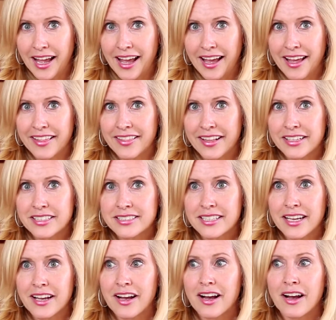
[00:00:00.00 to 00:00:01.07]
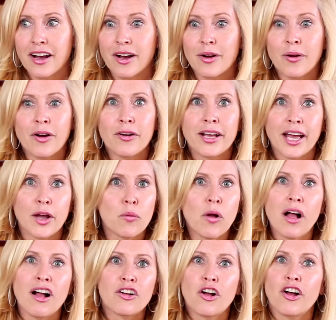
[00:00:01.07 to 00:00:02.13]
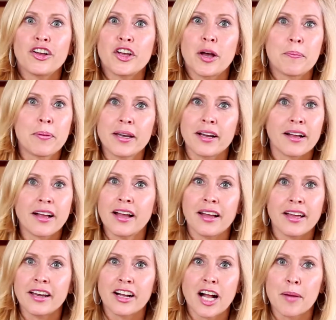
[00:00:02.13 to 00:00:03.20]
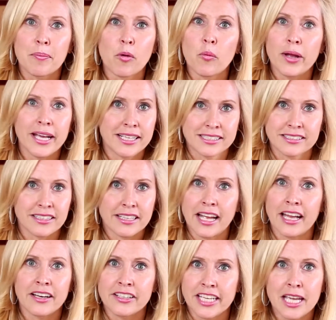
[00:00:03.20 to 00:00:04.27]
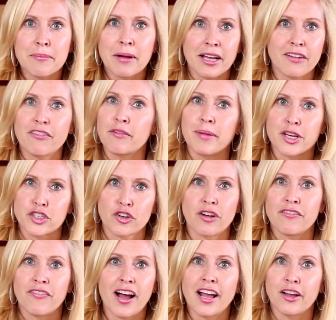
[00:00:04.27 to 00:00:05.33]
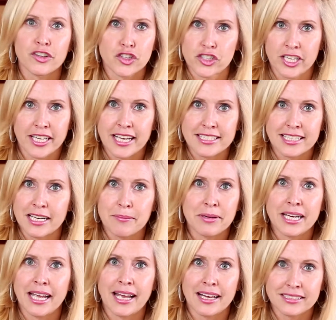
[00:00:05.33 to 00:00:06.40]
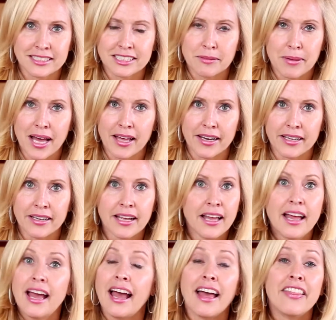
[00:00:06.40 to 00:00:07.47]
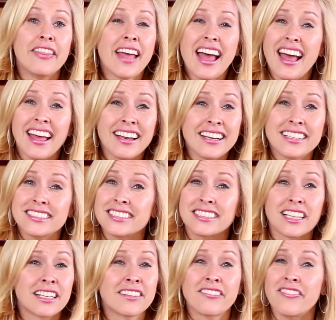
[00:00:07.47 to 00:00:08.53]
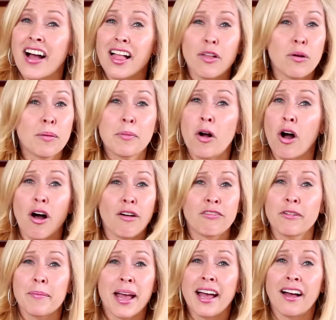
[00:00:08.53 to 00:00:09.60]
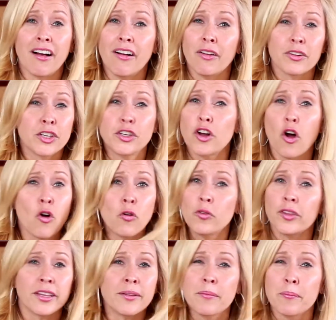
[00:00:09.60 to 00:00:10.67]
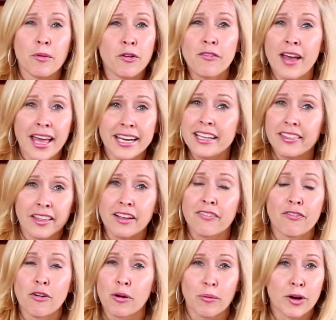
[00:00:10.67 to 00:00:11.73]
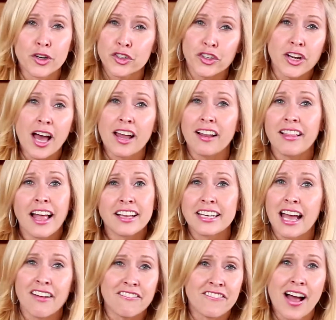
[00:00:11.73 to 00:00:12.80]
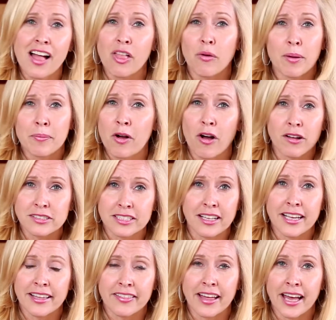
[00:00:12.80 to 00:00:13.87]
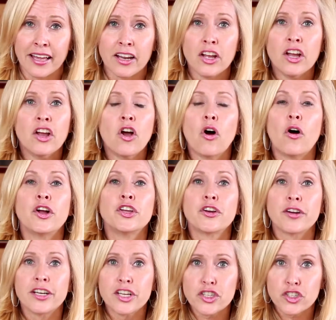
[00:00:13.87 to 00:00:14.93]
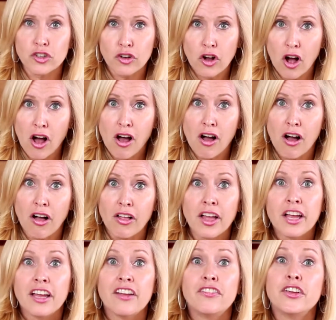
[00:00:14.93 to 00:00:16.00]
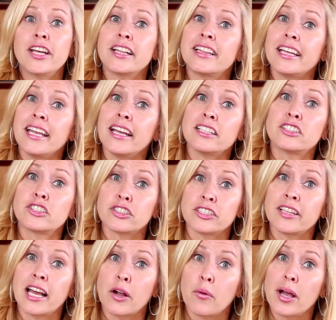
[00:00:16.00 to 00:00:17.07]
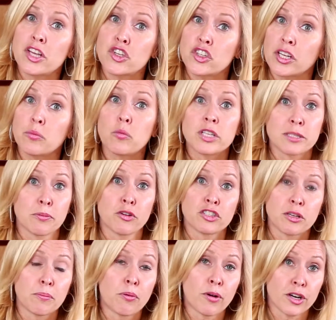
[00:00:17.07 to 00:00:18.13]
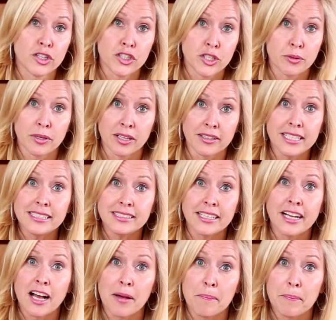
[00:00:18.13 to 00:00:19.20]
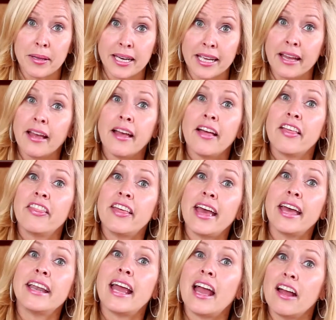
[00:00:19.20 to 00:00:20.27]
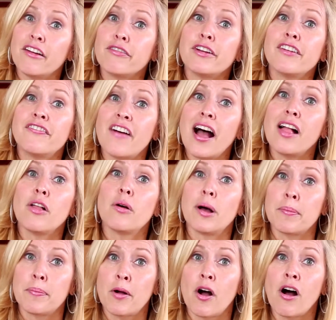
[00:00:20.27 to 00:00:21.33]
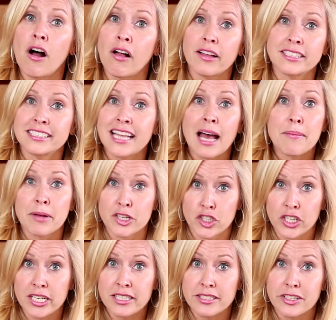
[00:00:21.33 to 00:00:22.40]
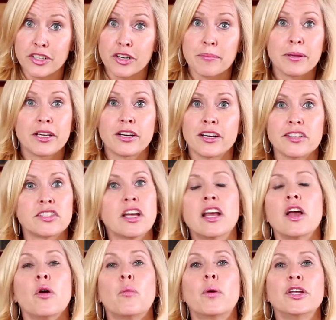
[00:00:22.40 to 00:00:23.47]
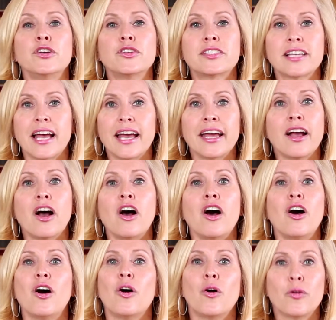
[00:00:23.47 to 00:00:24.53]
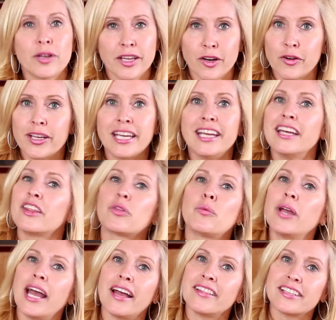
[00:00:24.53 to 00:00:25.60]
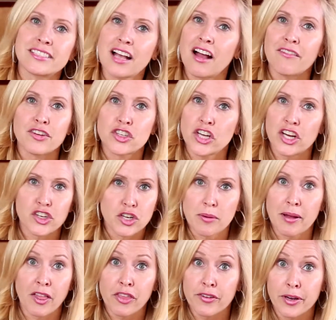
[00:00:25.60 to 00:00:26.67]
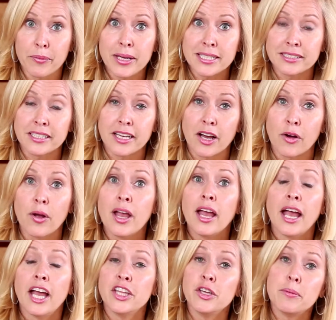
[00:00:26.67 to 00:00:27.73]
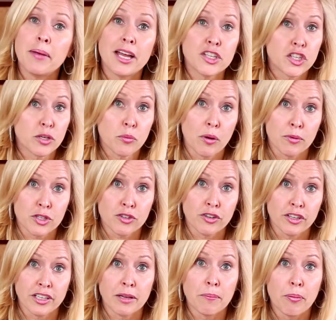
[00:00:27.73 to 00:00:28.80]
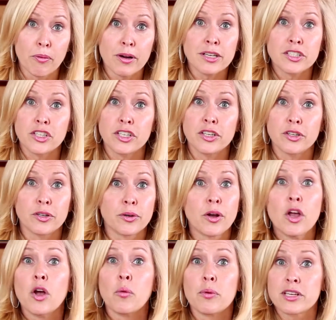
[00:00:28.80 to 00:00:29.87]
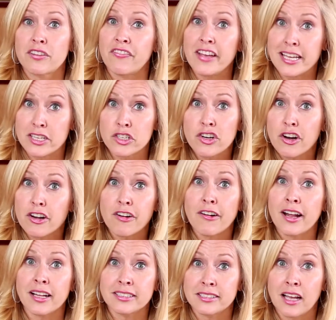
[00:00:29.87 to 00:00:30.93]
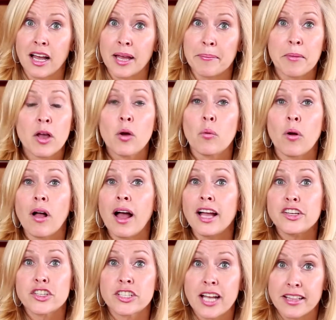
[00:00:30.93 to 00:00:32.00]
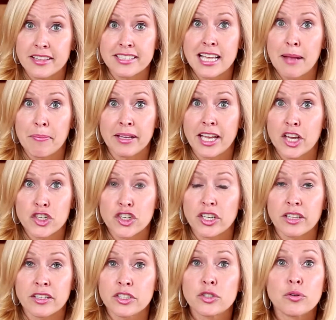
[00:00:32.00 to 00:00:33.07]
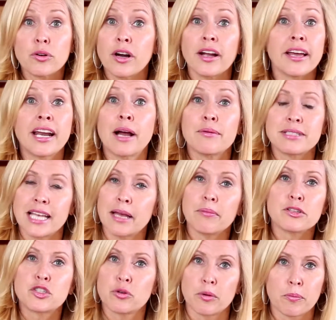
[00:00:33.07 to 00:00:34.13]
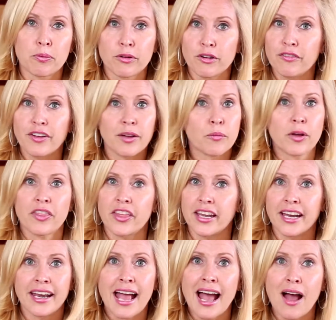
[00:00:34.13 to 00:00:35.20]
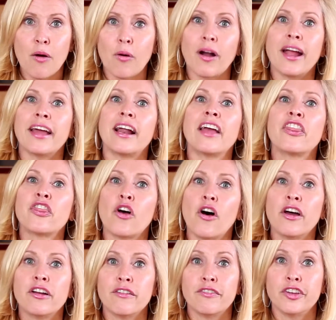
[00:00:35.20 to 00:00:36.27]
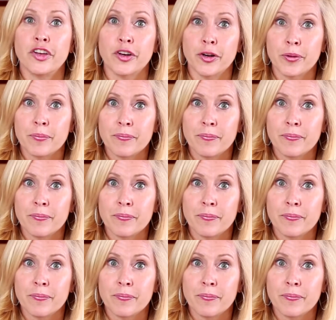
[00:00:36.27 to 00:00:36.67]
And then you say, oh, okay, well, I'll call you up in a couple weeks and keep my information on file just in case anybody asks about it. And that is the follow-up call from hell. You don't move anything forward. You're not allowed to have follow-up calls like that. On your initial call, if you get the answer to that question, what's most important to you in a leasing company, then every follow-up call is that much easier, because when you say, oh, Keith, we had this conversation about 3 weeks ago, and you mentioned what was really important to you was fast turnaround time. Well, I just got this application in the door, and I was able to approve it within an hour, and I thought of you.